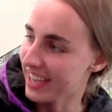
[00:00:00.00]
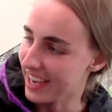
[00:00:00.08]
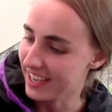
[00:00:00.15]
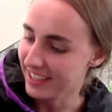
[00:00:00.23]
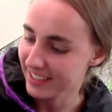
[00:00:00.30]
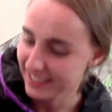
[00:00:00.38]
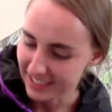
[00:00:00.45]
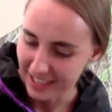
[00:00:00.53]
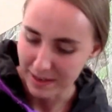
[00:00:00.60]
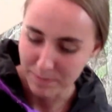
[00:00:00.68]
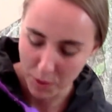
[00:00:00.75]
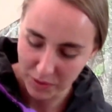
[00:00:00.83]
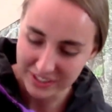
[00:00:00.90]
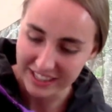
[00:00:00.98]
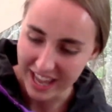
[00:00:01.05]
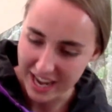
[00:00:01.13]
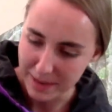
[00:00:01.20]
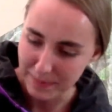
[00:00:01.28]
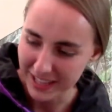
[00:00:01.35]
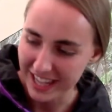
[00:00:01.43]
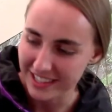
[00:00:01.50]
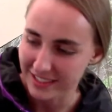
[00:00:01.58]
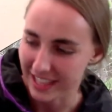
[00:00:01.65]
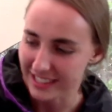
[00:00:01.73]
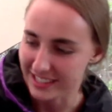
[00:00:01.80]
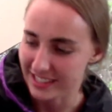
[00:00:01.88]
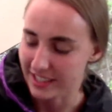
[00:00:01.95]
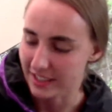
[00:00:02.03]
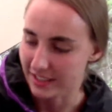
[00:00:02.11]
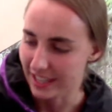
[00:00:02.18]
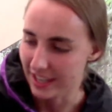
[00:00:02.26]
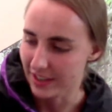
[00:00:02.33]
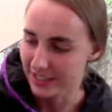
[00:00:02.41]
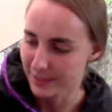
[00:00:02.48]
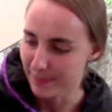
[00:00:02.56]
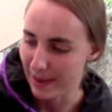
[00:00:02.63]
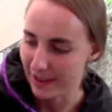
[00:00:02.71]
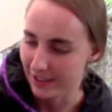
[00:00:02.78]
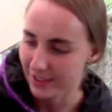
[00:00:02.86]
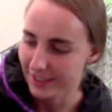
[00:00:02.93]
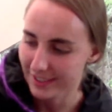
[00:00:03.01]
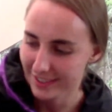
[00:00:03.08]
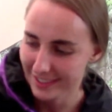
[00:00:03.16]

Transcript: Yeah. Broken leg, but that's healed now. It's better.